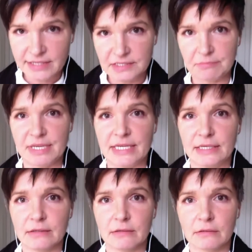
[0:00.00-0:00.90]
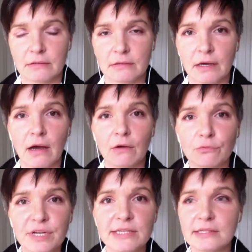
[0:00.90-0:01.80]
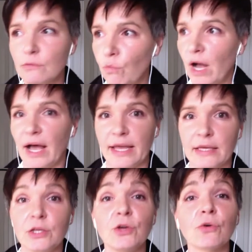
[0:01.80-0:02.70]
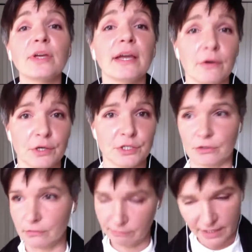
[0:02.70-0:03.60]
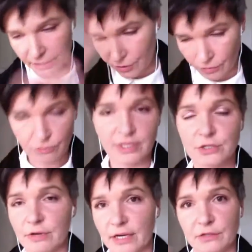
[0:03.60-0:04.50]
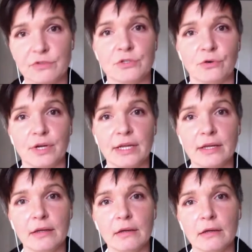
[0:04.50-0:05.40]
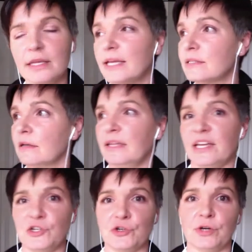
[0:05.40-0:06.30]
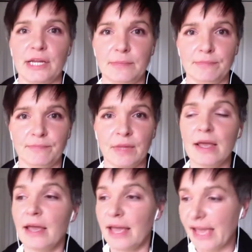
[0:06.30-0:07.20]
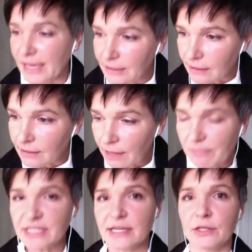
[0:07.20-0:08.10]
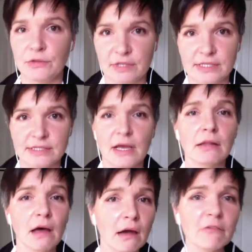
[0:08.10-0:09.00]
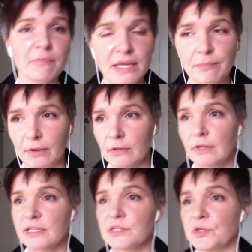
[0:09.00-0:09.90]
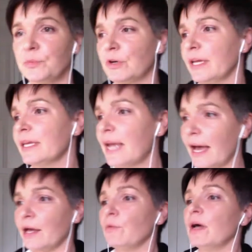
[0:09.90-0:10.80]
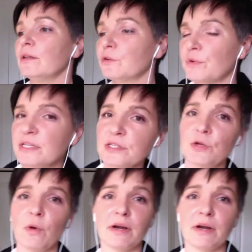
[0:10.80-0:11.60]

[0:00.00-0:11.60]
of people assume they're like, yeah, well, the reason you want to become a best salesperson is because you want to make a lot of money. Yeah, sure. But there's a reason why you want to make a lot of money, right? And those people